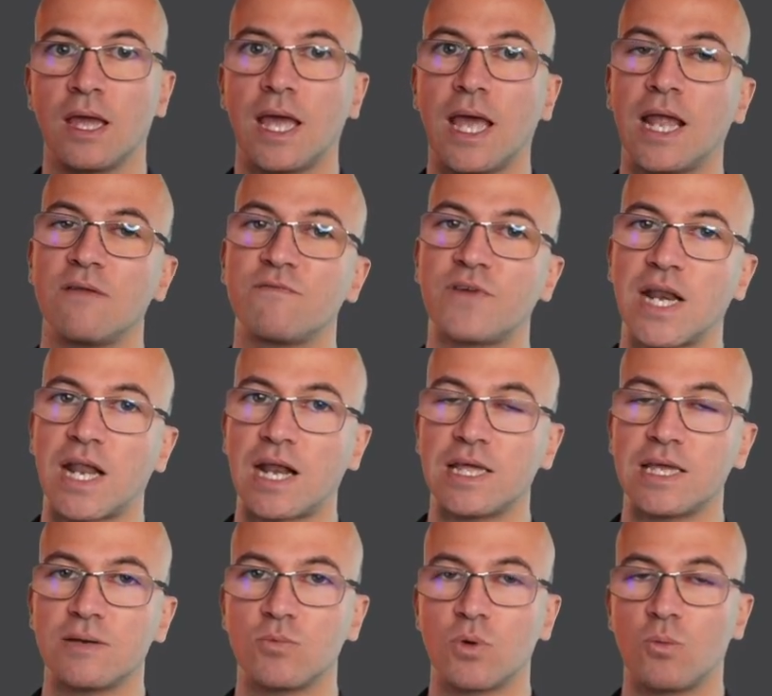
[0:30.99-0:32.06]
And
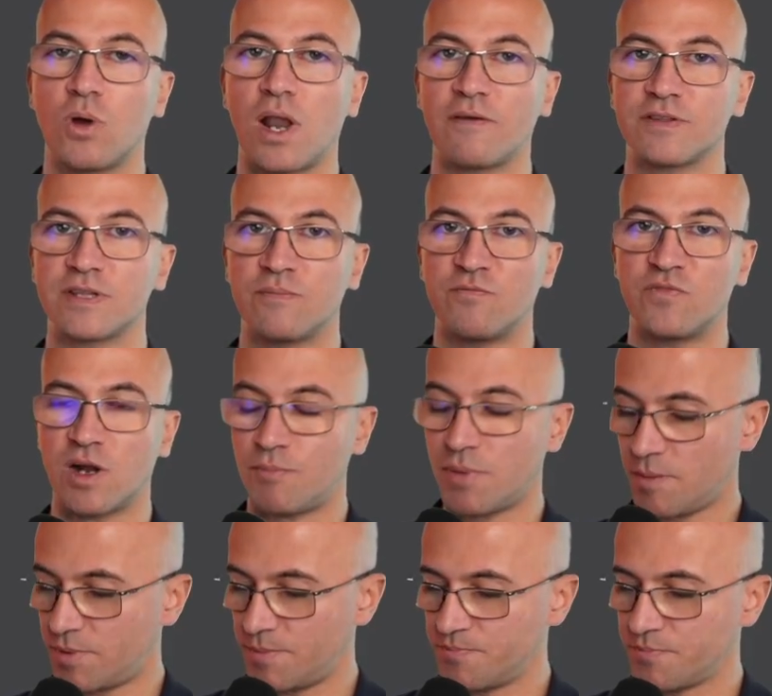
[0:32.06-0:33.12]
finally, we will have some wrap up.